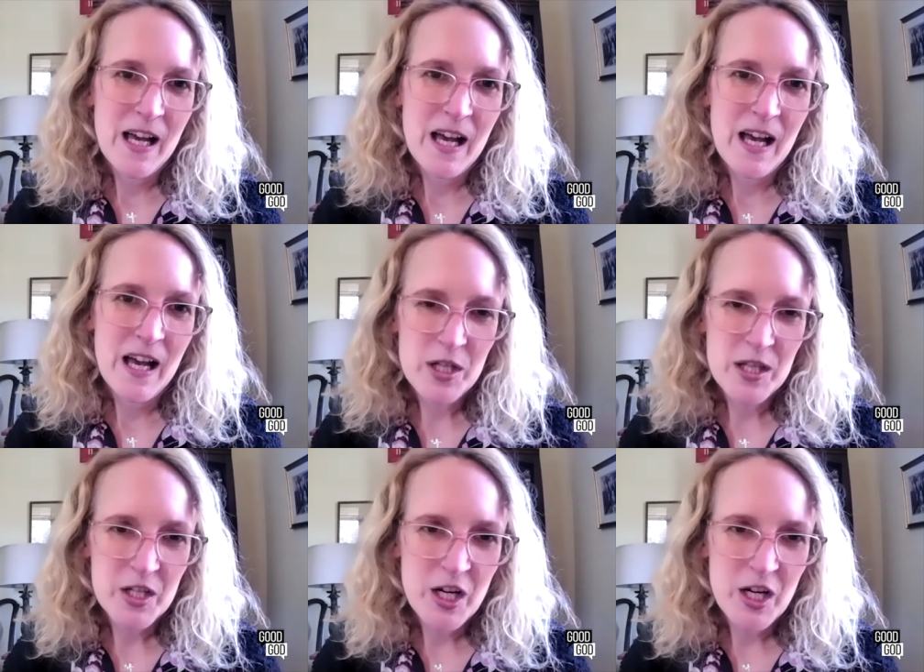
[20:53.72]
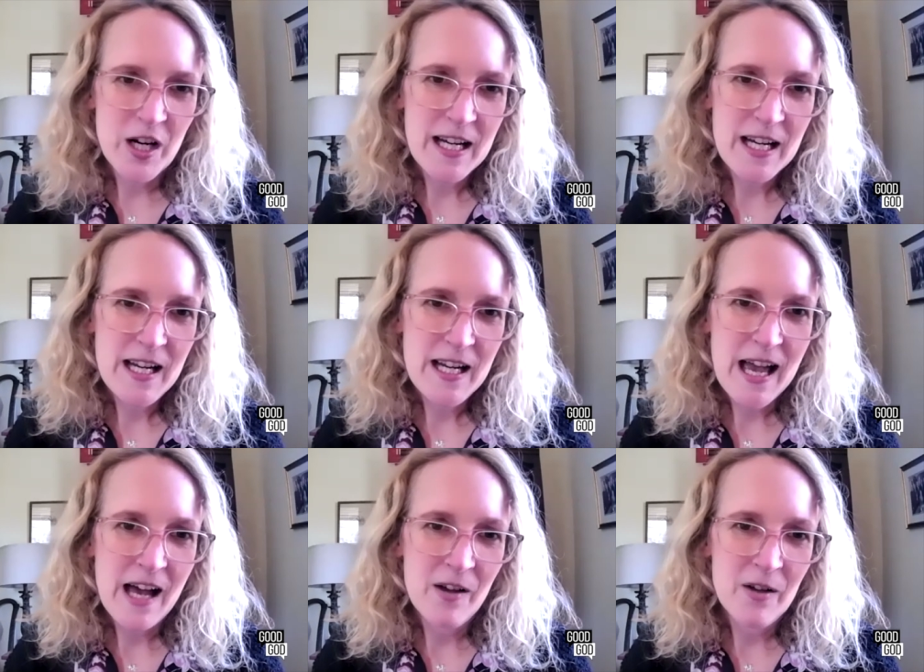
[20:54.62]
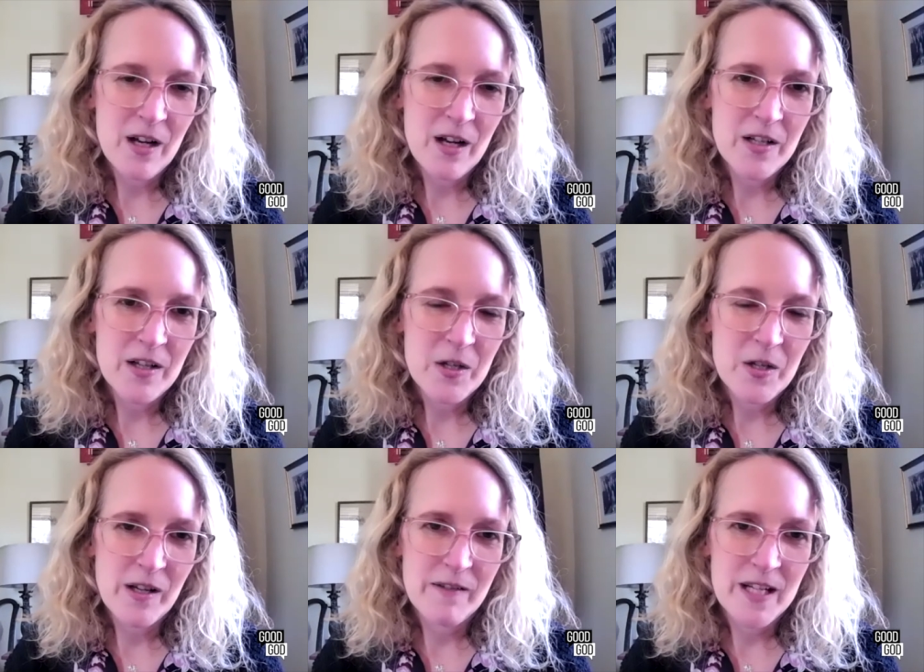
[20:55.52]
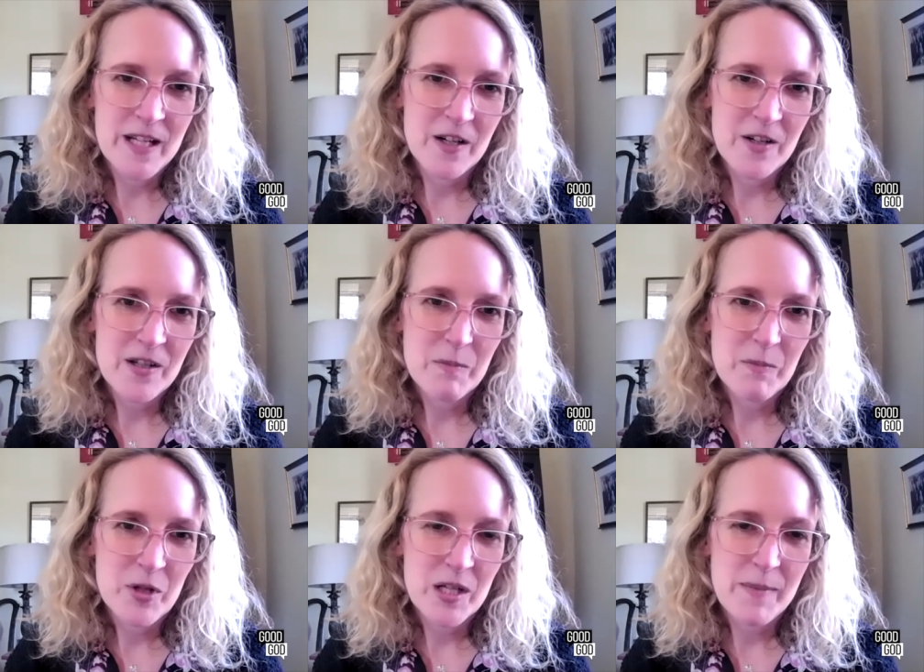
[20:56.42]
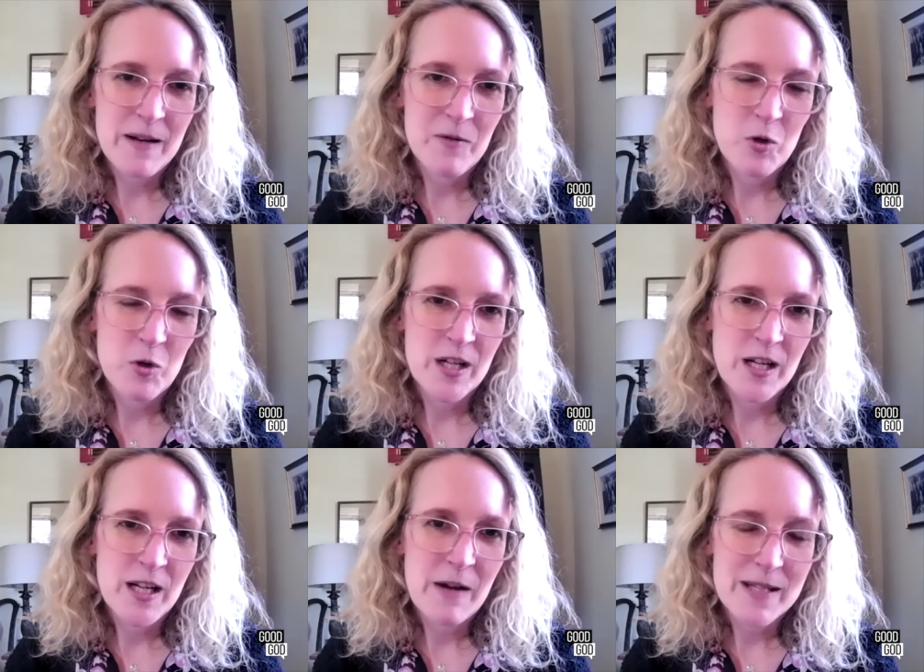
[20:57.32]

push the Cherokee out onto the Trail of Tears and push them out of Georgia. That was